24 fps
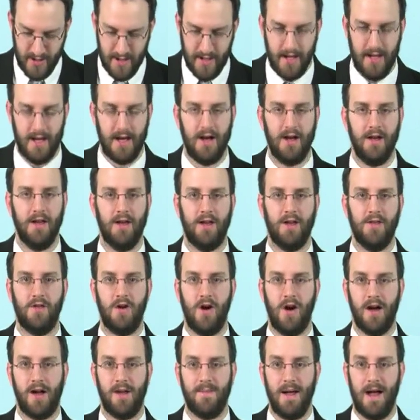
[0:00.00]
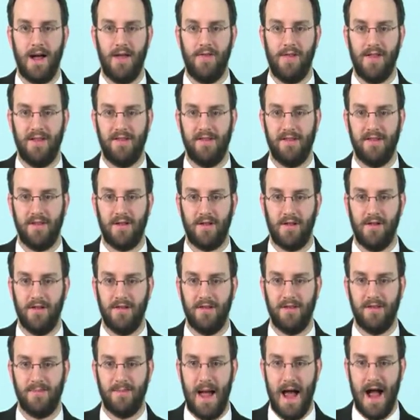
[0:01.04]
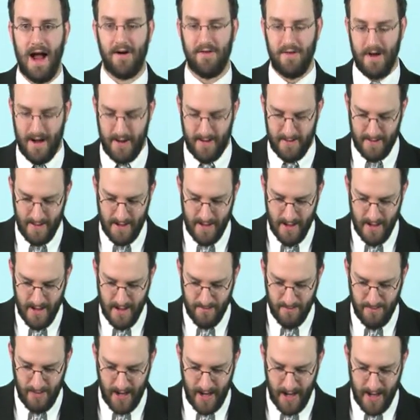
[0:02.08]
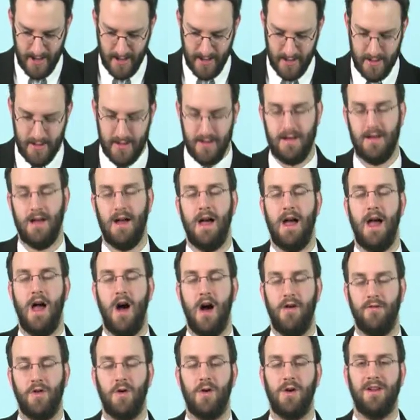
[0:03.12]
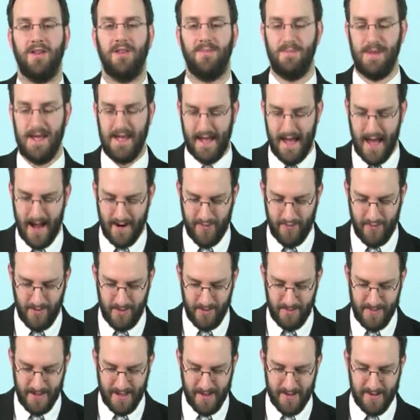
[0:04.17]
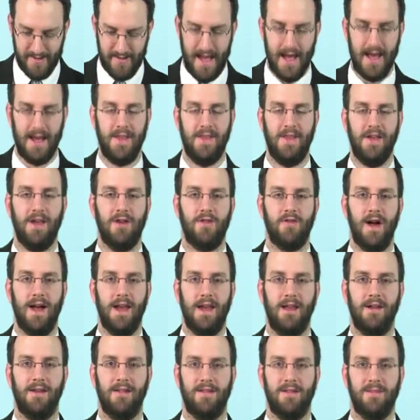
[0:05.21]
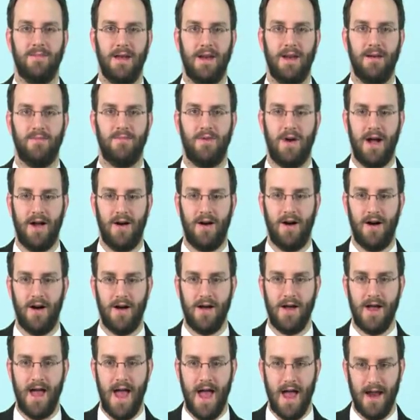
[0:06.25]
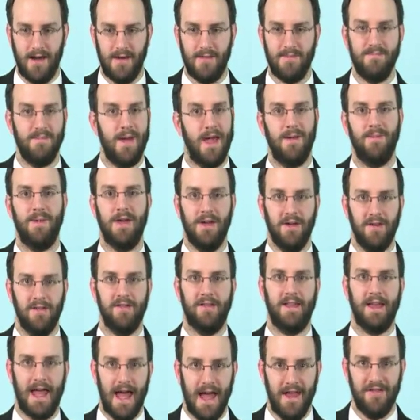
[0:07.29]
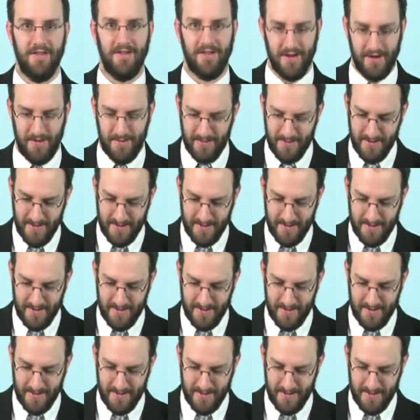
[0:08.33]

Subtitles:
You know, you can talk about this is the closest background, but of course, be careful, because anything you write here is omitted prior art and may be used against you.